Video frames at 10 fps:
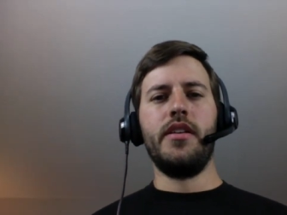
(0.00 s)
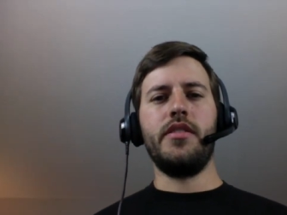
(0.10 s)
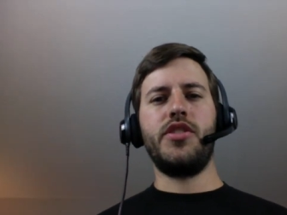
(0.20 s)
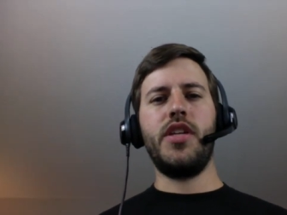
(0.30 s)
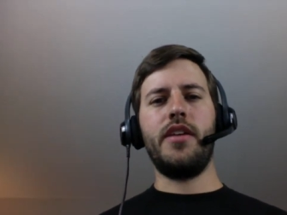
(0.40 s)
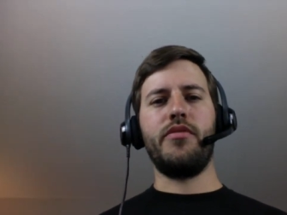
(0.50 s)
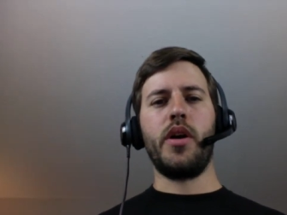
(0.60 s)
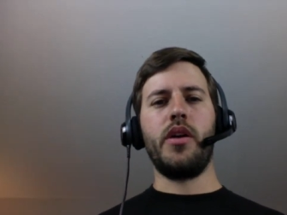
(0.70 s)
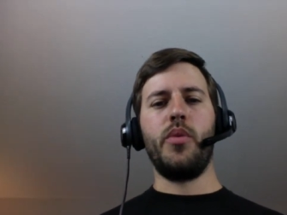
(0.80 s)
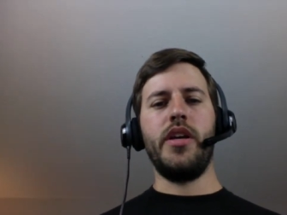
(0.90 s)
stuff
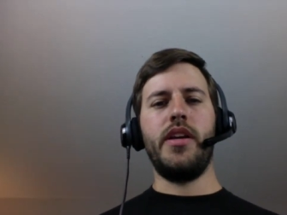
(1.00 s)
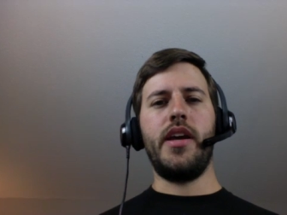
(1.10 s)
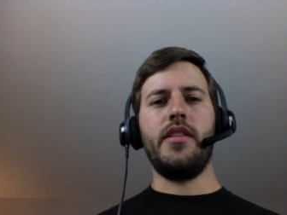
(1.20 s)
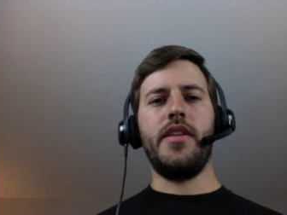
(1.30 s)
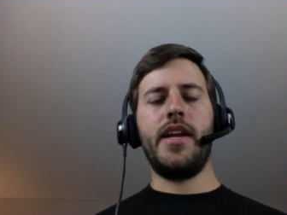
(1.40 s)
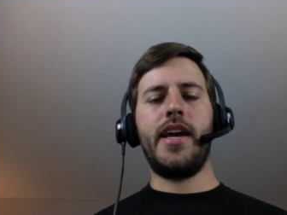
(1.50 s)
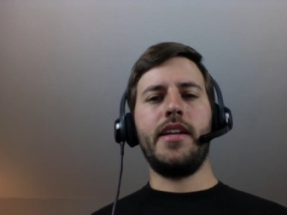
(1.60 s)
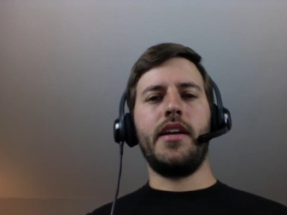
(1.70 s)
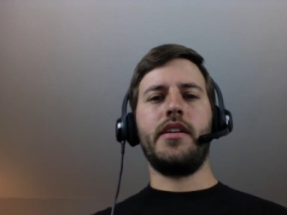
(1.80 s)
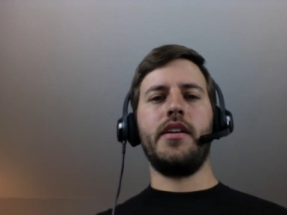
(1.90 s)
where we then had
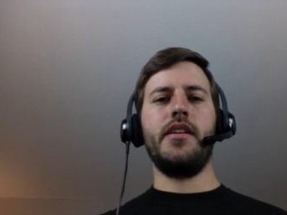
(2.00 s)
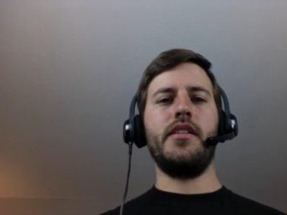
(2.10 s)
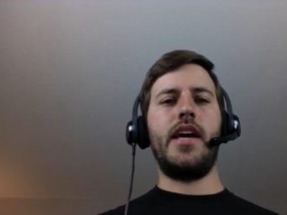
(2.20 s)
like a